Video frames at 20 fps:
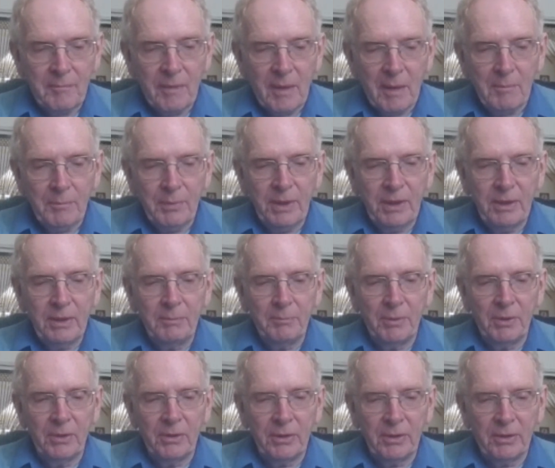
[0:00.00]
"being a
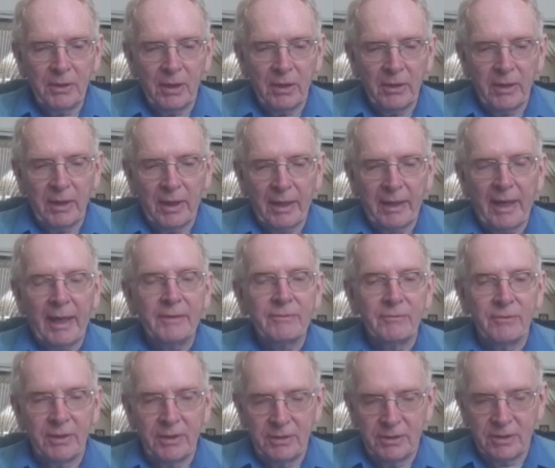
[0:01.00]
border collie, I can
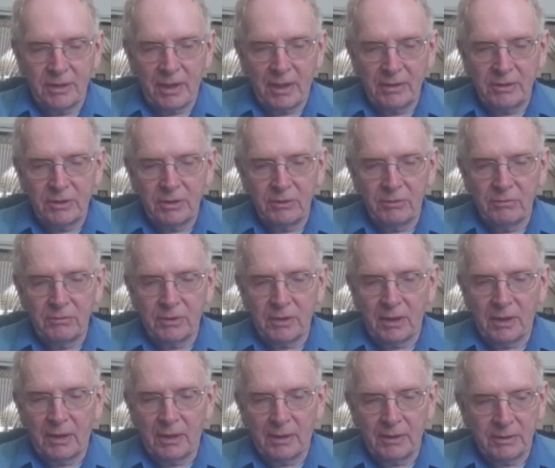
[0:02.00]
read signs you
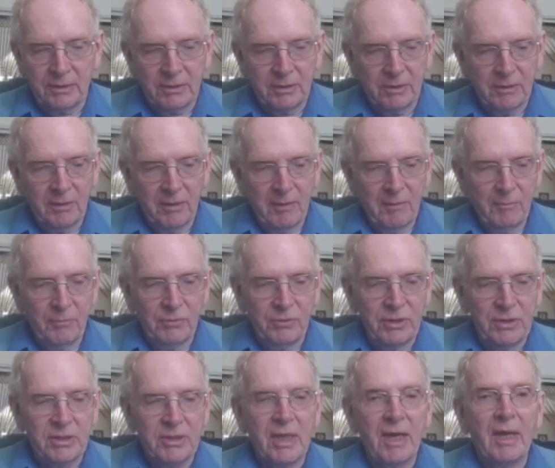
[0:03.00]
can't. But
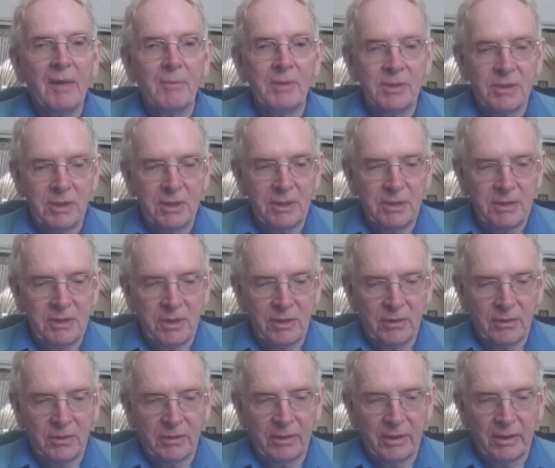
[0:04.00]
this time it's easier
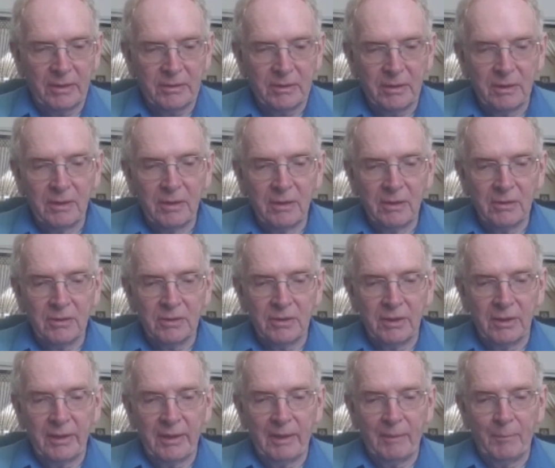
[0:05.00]
than that, 'cause the
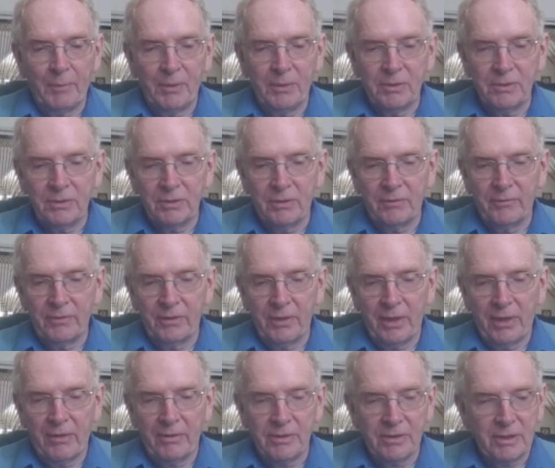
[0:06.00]
little bugger's over
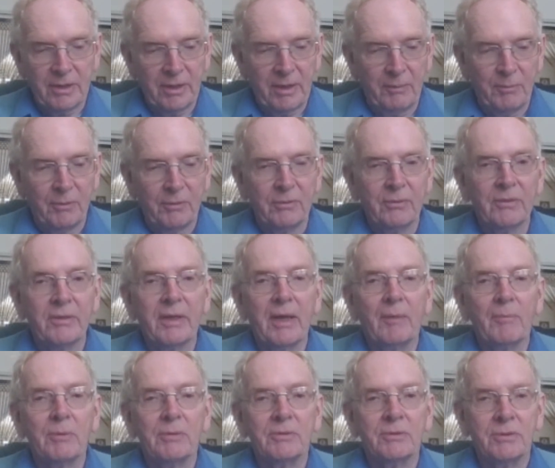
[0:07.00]
there asleep under the
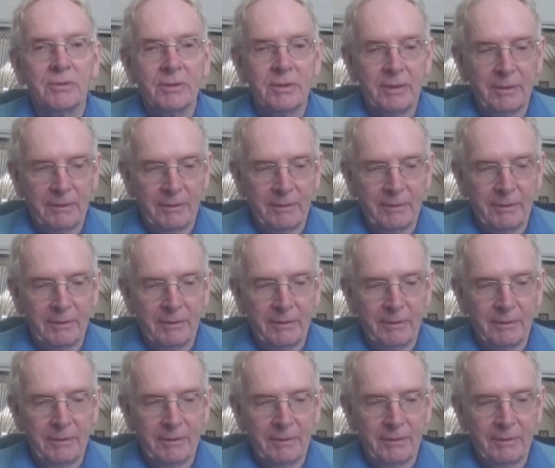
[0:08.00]
apple tree."